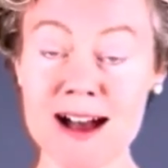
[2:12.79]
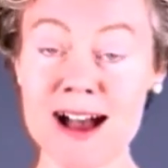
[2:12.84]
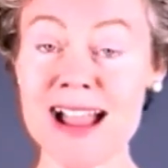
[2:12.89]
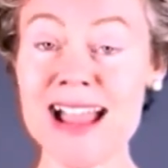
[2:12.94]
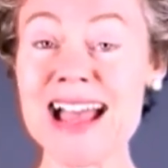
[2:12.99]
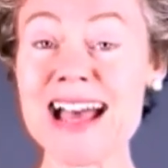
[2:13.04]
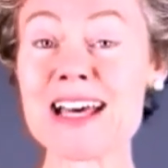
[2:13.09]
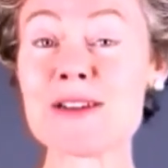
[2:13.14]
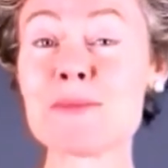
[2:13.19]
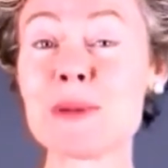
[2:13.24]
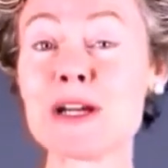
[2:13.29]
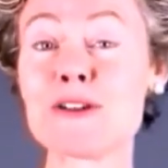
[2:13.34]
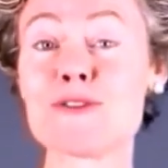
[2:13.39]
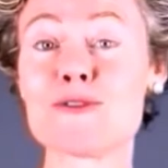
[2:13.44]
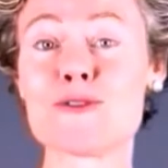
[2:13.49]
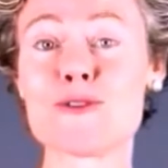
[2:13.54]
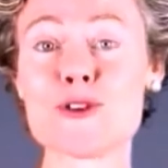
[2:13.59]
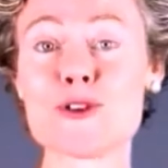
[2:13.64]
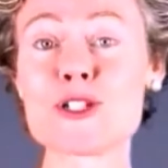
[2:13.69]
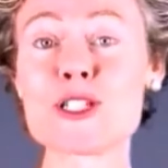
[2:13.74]
I had my
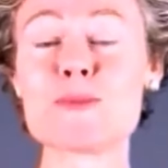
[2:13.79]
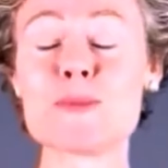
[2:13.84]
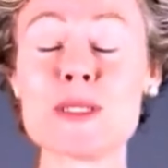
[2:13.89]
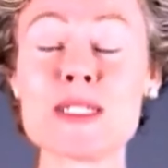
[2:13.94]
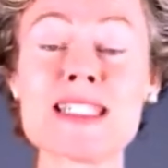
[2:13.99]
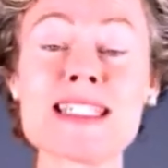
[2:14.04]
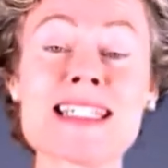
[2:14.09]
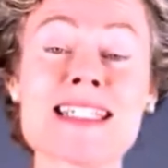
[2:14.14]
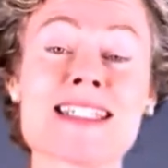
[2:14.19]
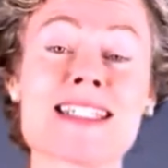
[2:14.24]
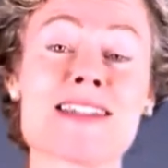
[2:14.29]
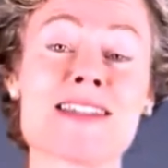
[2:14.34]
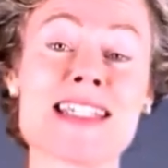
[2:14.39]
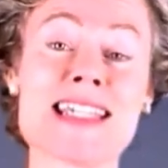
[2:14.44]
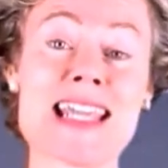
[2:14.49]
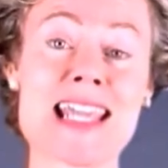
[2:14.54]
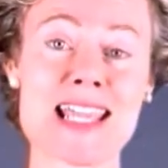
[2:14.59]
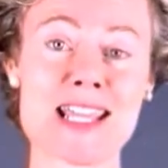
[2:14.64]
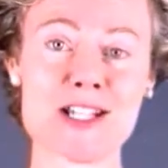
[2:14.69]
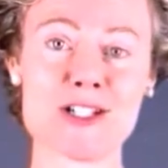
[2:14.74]
first business
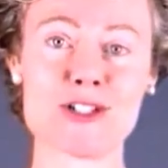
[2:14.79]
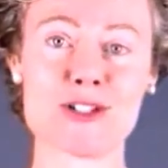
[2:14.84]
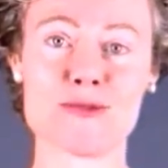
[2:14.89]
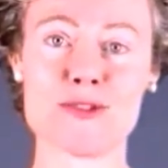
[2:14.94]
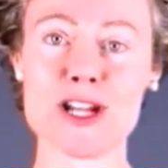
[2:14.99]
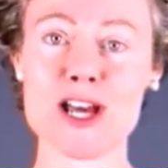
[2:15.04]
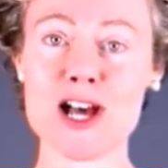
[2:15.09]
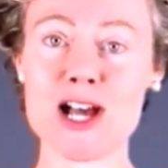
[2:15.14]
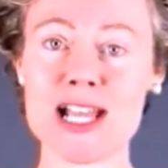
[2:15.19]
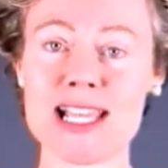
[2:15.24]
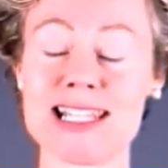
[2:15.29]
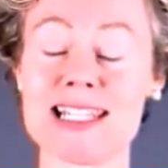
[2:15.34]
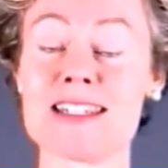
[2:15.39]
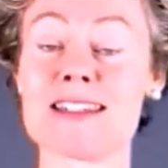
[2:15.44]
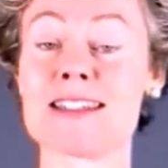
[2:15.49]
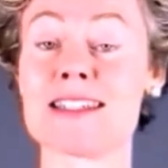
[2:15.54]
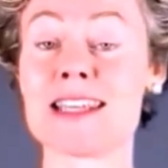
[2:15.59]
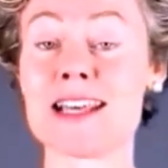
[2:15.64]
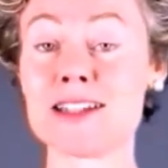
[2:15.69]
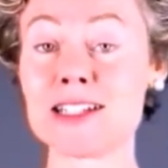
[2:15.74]
at the age of
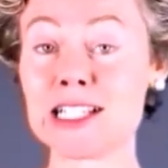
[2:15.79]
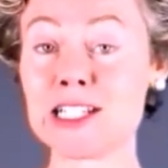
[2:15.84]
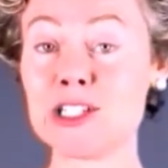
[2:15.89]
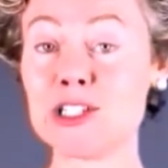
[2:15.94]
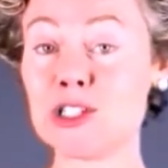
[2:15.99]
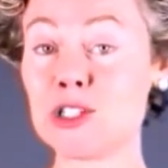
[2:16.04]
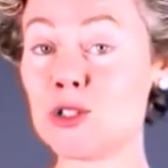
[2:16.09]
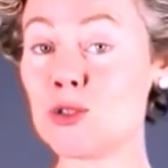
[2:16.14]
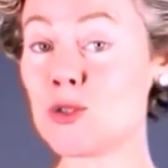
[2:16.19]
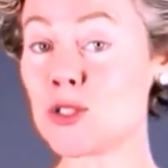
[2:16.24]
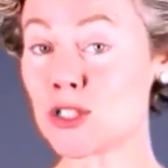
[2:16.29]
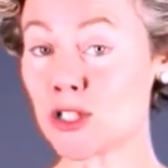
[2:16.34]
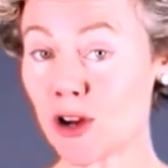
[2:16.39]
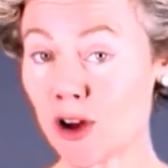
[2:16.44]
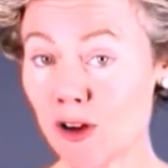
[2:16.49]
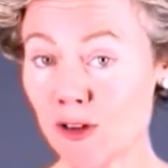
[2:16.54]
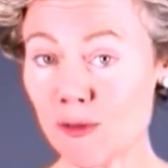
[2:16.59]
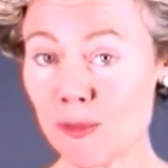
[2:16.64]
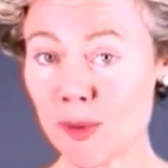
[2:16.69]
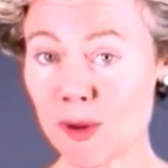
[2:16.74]
9, selling
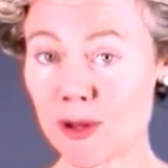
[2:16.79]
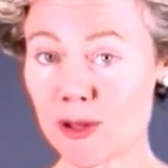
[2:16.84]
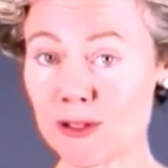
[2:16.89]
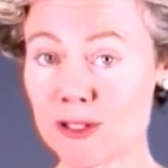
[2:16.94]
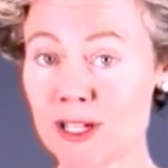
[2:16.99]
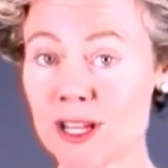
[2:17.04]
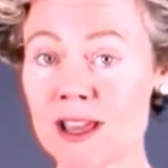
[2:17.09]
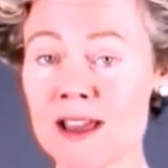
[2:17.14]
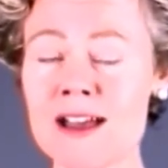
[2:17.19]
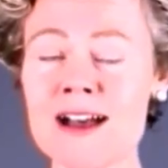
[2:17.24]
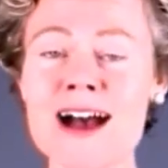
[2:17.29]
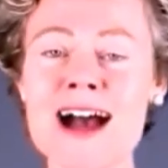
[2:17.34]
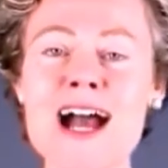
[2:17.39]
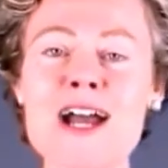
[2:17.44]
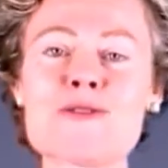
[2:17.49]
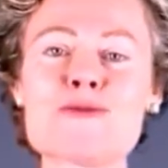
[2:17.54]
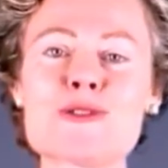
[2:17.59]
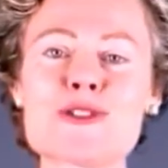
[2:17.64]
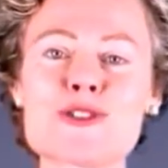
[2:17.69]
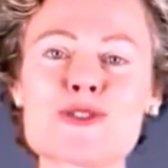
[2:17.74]
used golf balls
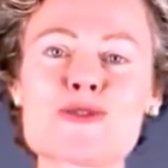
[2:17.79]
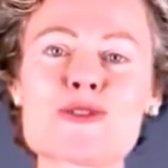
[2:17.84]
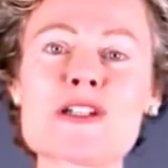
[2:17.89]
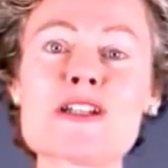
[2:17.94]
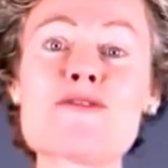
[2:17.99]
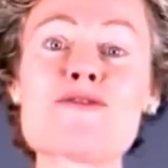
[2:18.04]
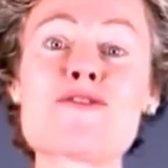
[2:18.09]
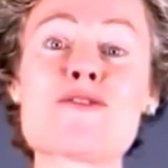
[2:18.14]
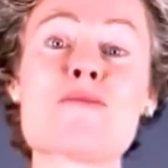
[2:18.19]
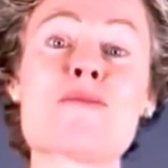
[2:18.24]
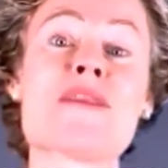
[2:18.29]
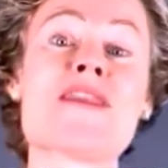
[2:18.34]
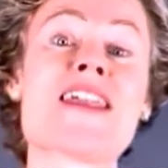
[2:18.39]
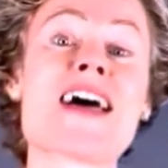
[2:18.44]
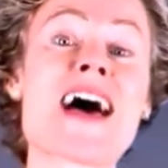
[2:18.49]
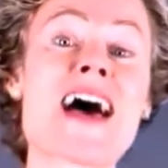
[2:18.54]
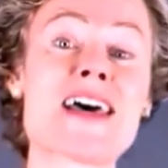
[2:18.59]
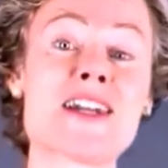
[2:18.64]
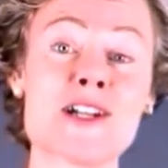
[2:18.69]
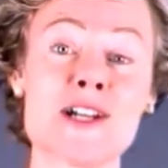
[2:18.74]
I'd retrieved
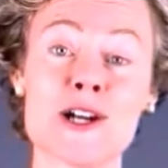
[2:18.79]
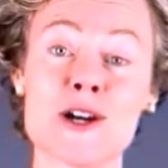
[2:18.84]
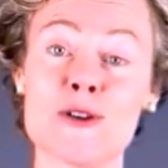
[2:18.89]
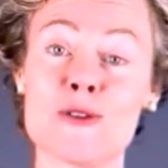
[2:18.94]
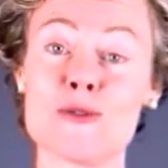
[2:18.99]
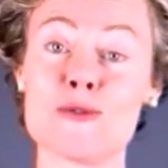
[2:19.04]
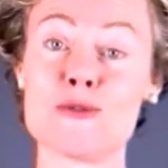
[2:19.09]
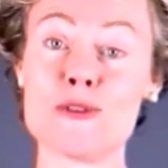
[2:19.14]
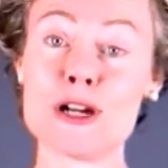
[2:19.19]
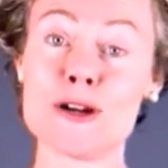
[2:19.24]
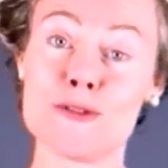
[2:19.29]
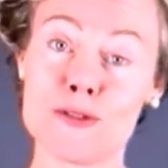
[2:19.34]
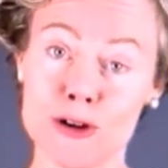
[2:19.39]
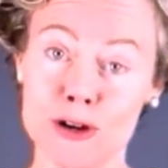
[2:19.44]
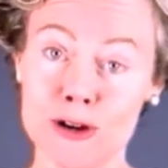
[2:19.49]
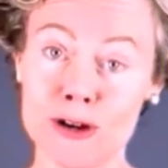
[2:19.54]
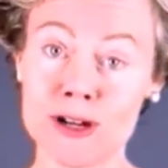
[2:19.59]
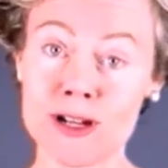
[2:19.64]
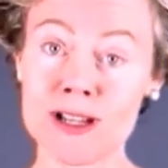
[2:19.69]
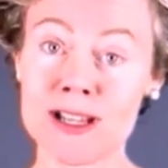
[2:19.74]
from that
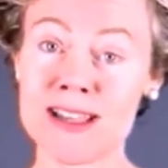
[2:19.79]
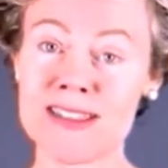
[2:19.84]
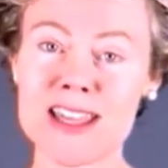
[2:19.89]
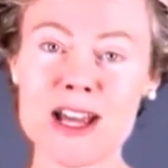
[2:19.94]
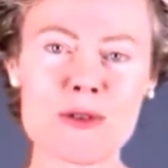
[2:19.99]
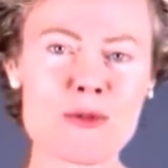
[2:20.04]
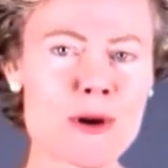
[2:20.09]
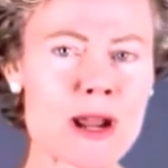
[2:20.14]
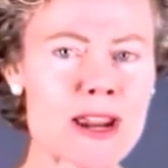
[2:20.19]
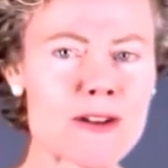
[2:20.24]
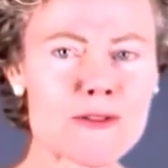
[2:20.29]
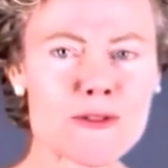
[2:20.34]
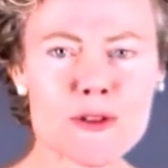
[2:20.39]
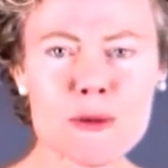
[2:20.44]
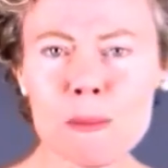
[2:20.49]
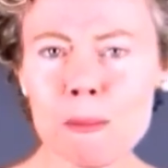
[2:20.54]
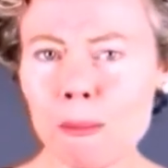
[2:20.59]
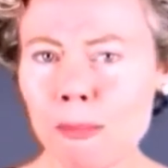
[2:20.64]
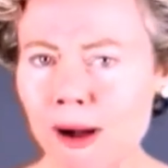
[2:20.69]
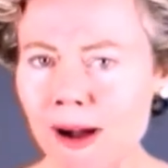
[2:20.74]
river that ran
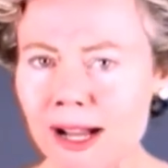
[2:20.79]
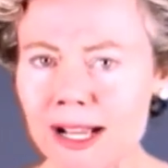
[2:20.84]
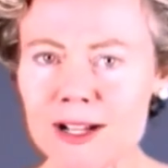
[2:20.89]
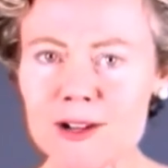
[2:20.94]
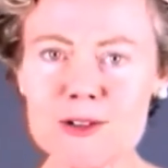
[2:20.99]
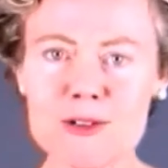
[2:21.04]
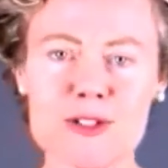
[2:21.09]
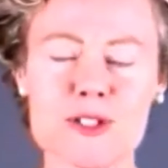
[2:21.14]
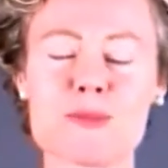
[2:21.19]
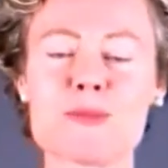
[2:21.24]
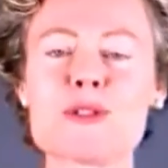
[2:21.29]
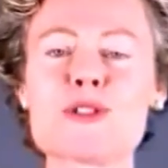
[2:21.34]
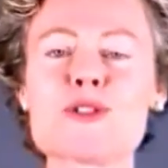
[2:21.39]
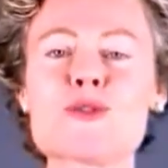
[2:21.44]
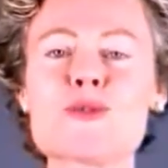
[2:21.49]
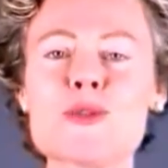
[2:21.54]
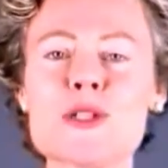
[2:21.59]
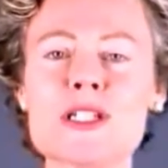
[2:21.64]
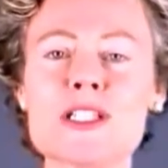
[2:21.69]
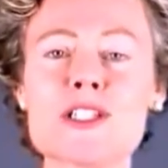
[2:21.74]
for miles
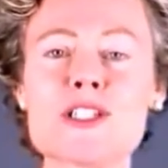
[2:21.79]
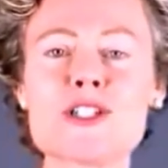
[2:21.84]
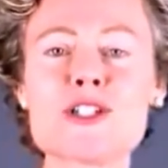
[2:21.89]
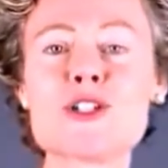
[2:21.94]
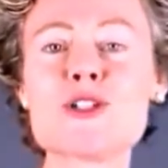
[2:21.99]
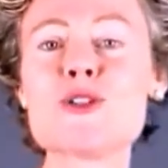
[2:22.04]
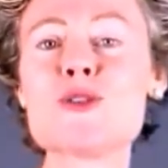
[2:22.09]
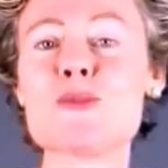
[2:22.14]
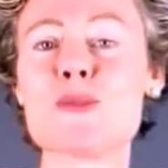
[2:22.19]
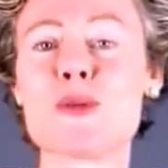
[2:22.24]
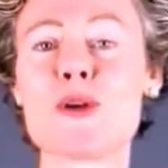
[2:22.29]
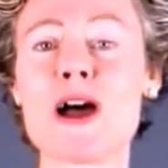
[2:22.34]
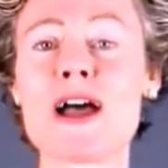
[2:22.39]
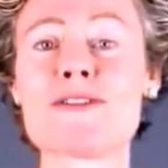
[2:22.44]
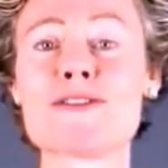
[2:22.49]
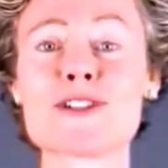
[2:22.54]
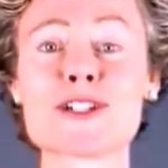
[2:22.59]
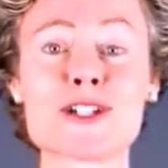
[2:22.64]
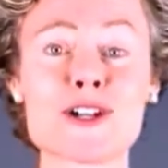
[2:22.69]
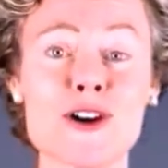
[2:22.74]
between 2
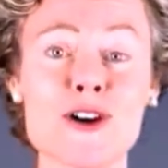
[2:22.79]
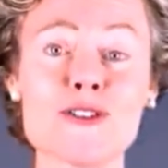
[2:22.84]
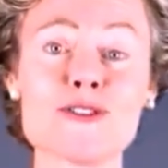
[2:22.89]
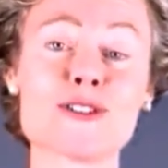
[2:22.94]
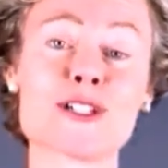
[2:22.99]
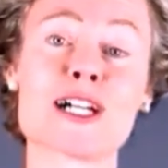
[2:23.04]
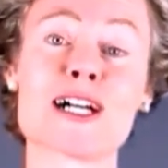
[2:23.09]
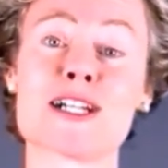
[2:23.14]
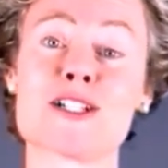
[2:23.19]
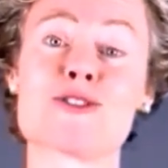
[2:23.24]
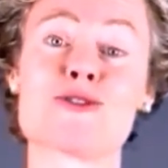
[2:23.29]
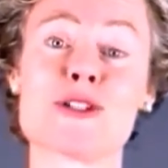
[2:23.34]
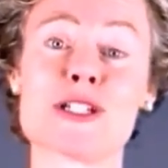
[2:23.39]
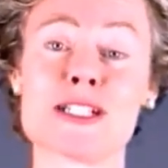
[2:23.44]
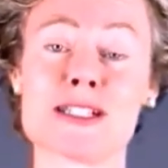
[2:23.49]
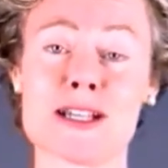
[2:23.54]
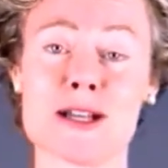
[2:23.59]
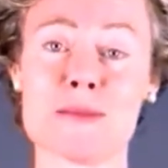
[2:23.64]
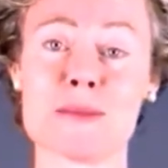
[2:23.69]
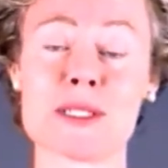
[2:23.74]
private golf and
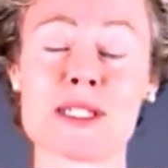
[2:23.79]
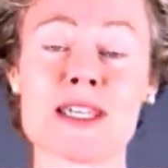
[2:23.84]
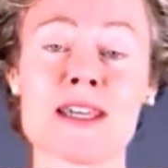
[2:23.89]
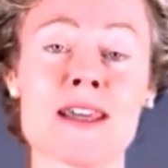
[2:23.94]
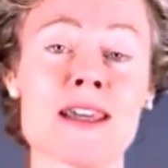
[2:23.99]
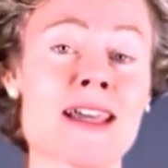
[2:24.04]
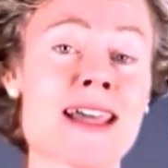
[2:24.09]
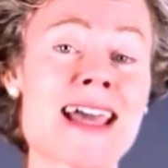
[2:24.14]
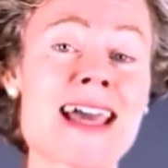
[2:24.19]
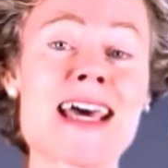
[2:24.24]
country clubs.